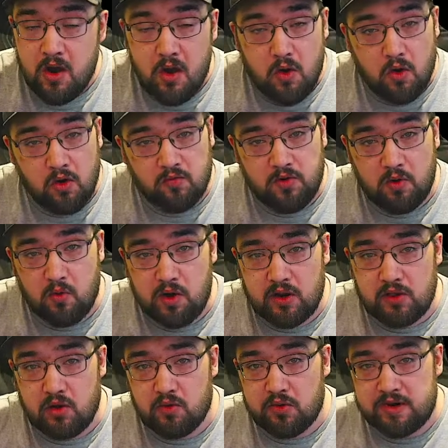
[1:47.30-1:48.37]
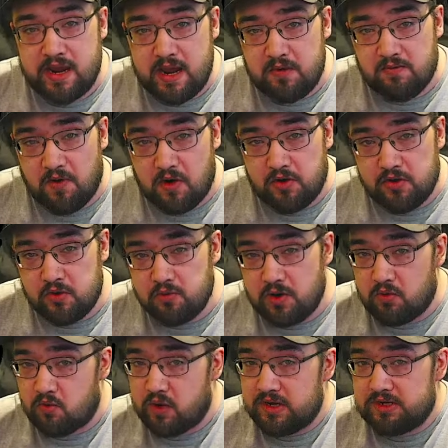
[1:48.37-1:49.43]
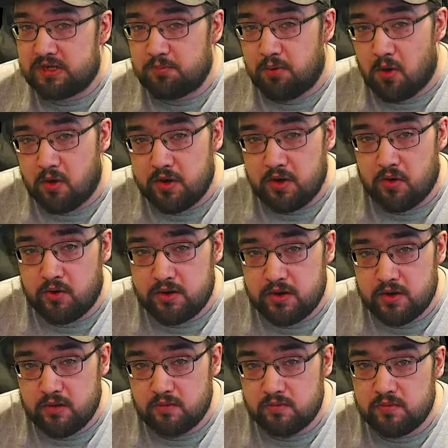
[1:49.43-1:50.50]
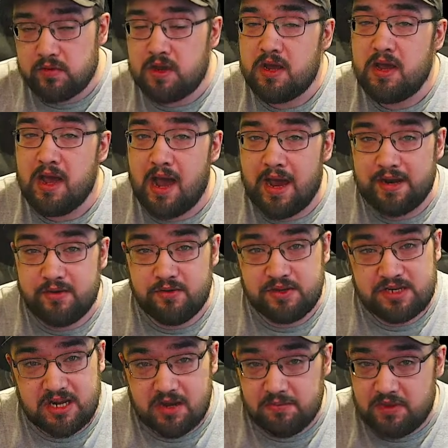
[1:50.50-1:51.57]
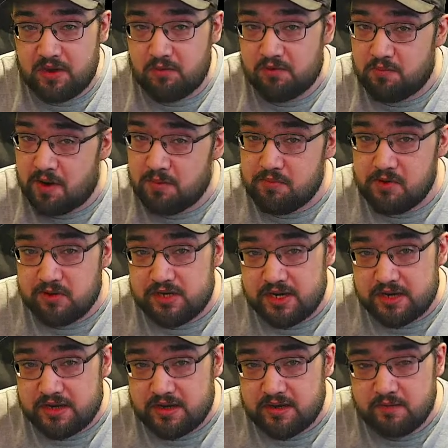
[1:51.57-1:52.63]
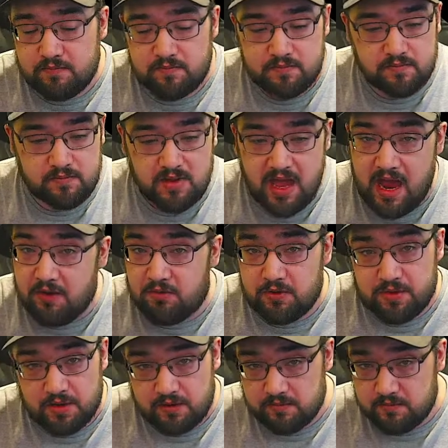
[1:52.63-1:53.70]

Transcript: Or if I want to lower game volume and raise the party audio, I can do the same thing with my music, everything.